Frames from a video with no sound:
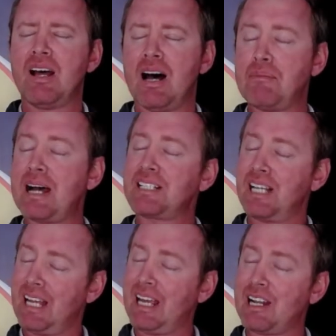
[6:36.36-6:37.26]
I'm
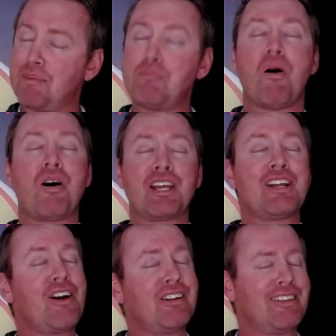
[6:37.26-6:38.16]
actually in a parking
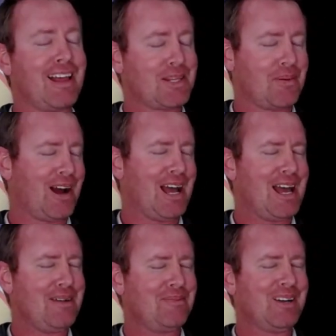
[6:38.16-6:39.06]
lot. That's where I
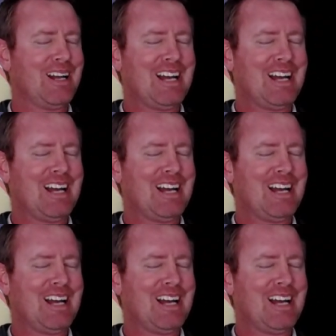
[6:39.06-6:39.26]
am.